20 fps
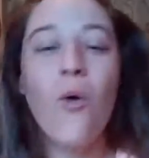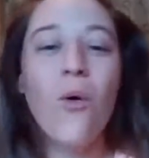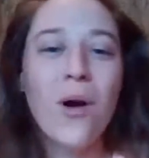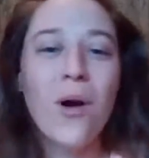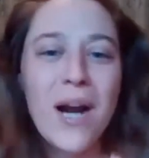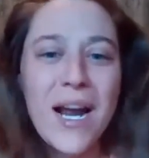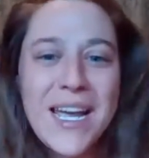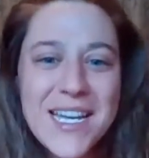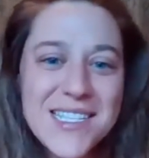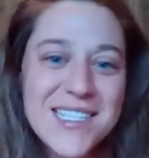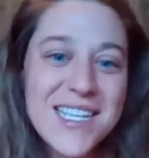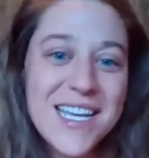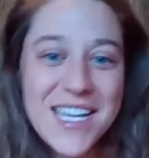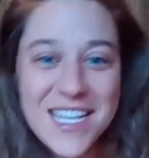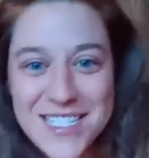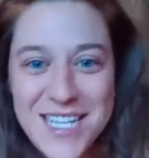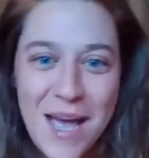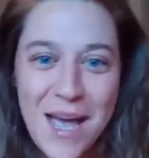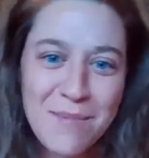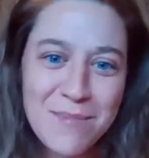or I guess like
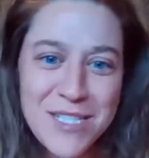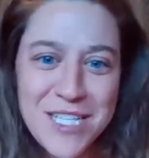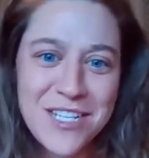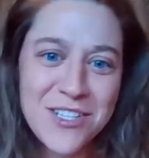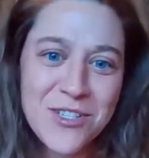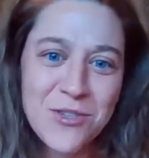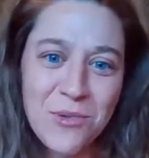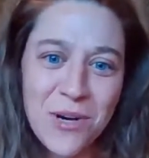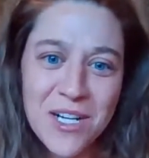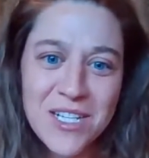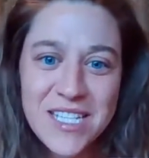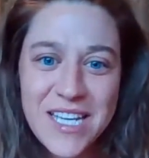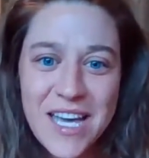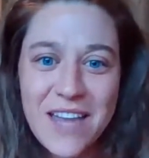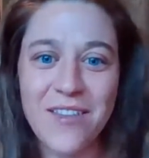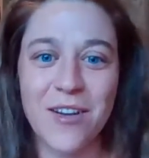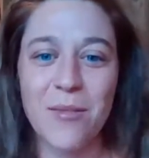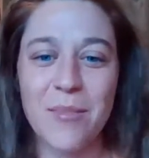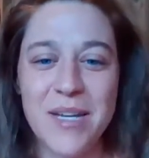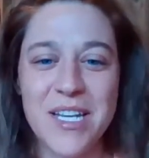attempting to work
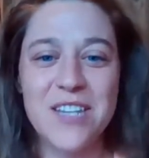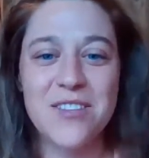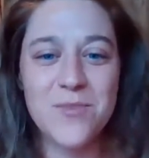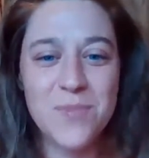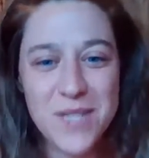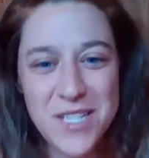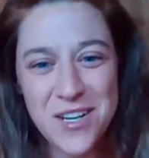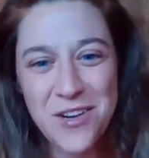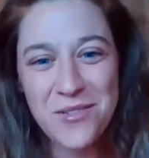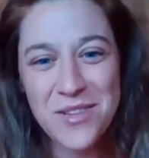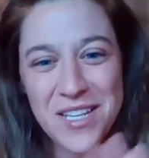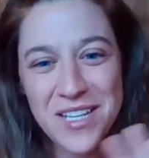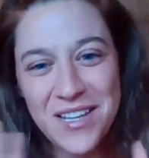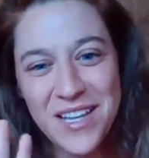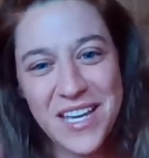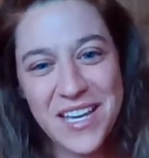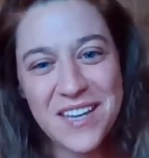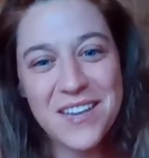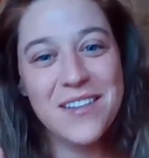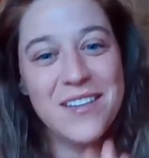together, because we know that,
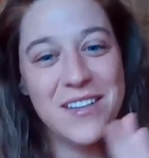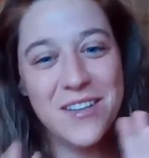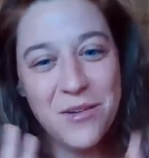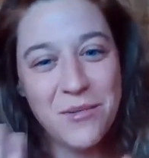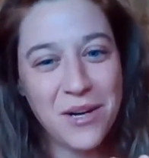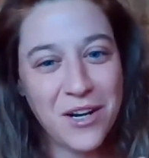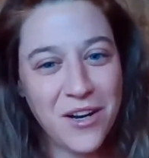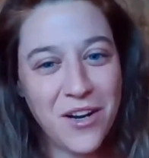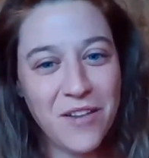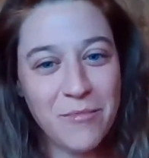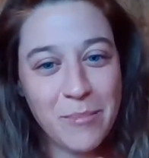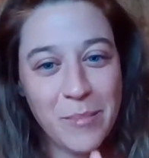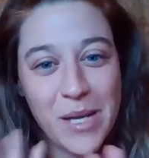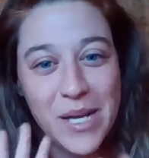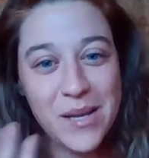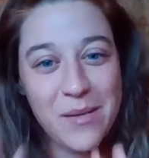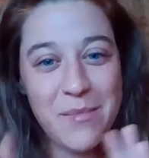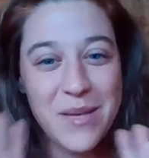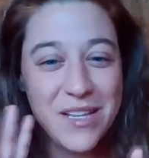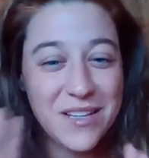like, you know, our
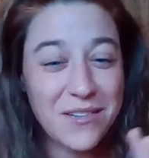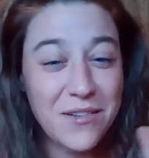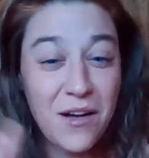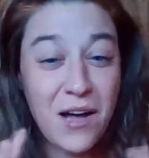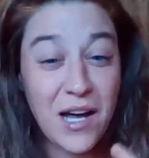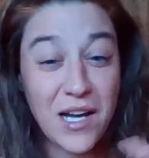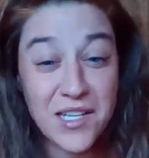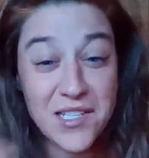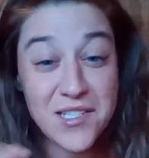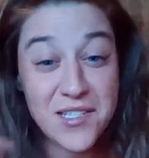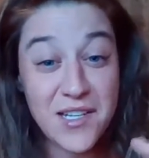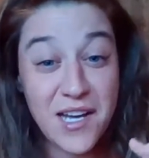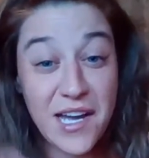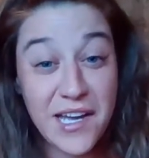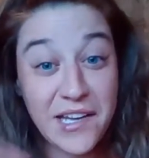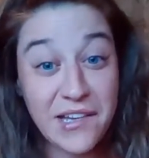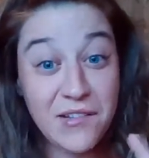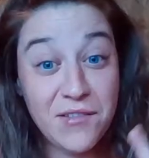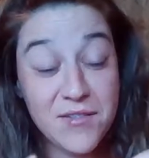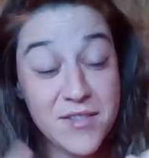government can be a little
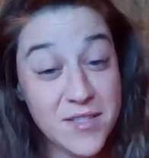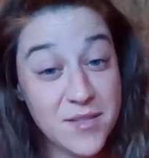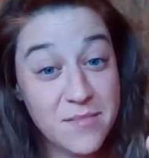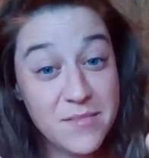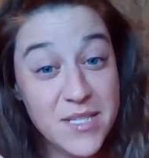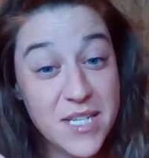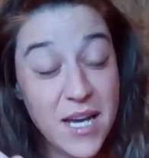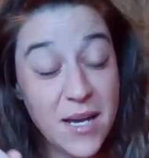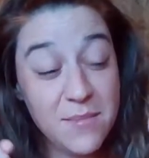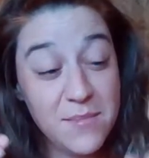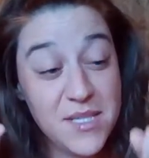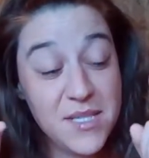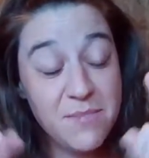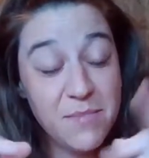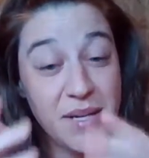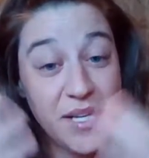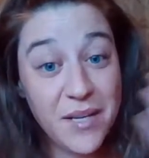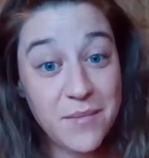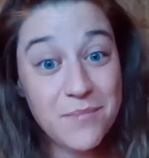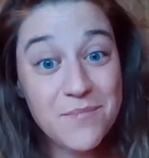hostile sometimes,
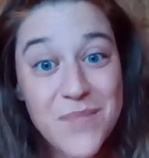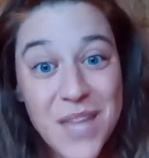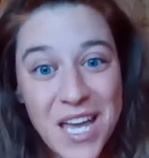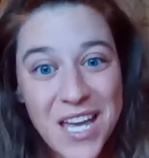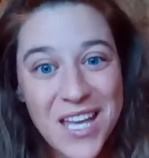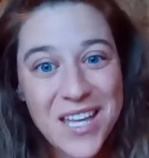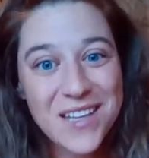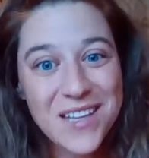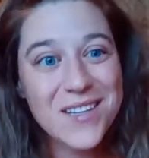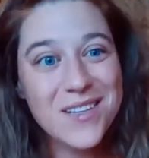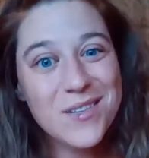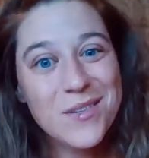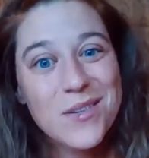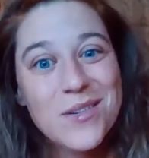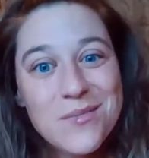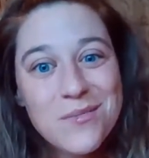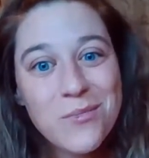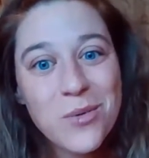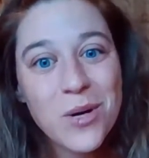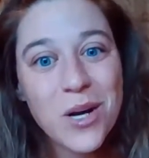but
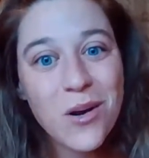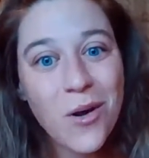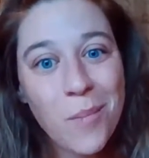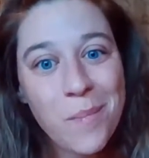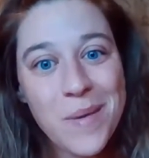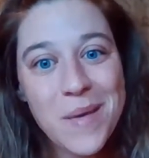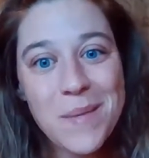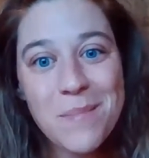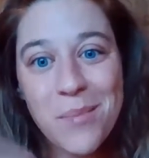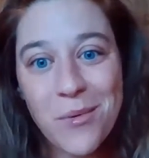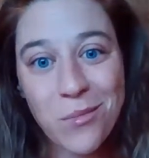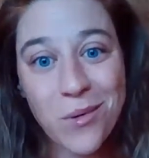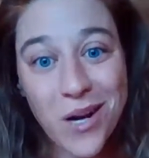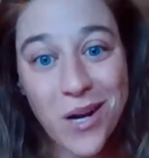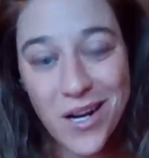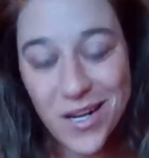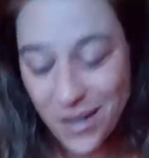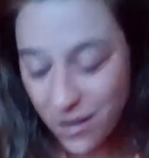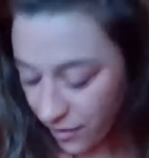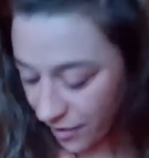we're all people.
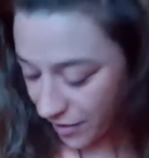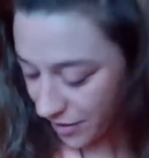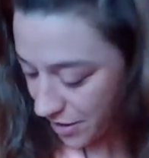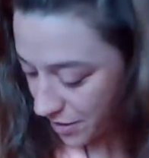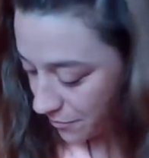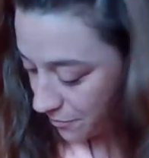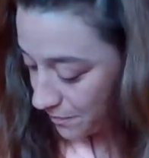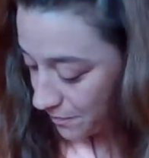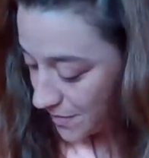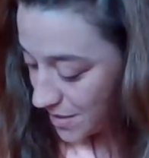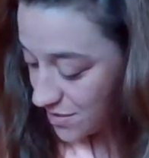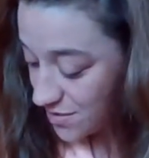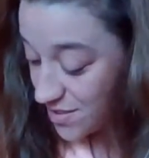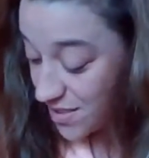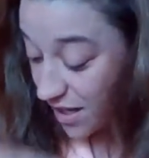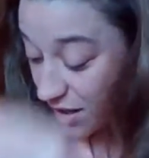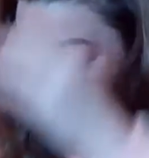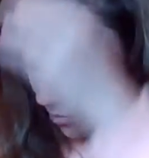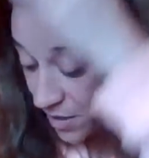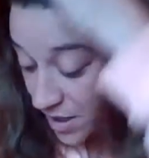We're going to argue.
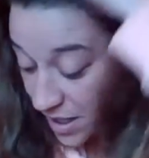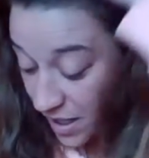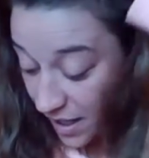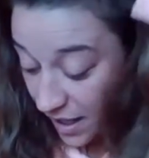So,